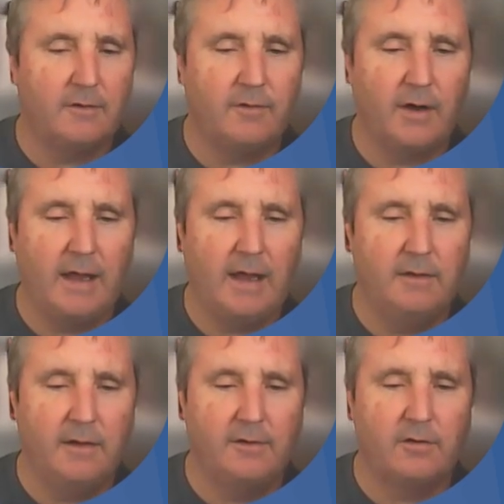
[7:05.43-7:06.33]
if I add
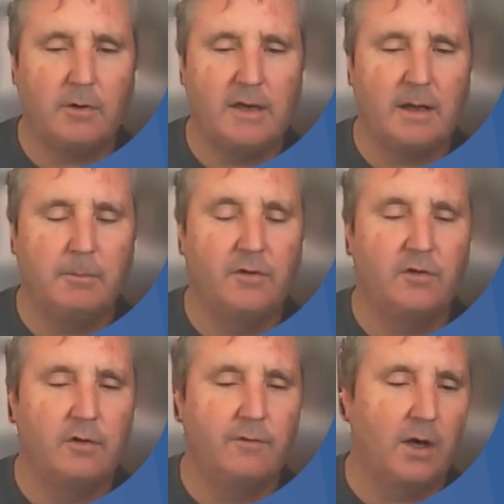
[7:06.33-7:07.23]
these 3 numbers
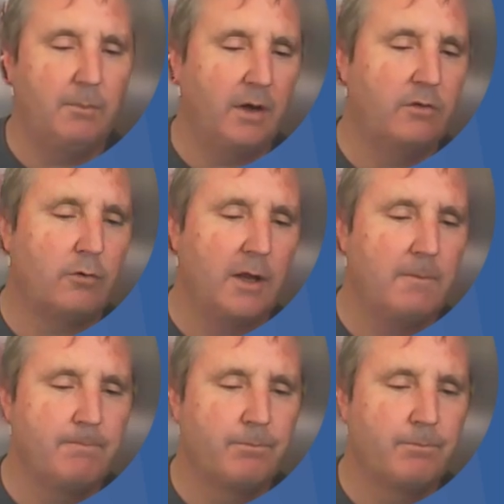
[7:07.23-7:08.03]
and divide by 3.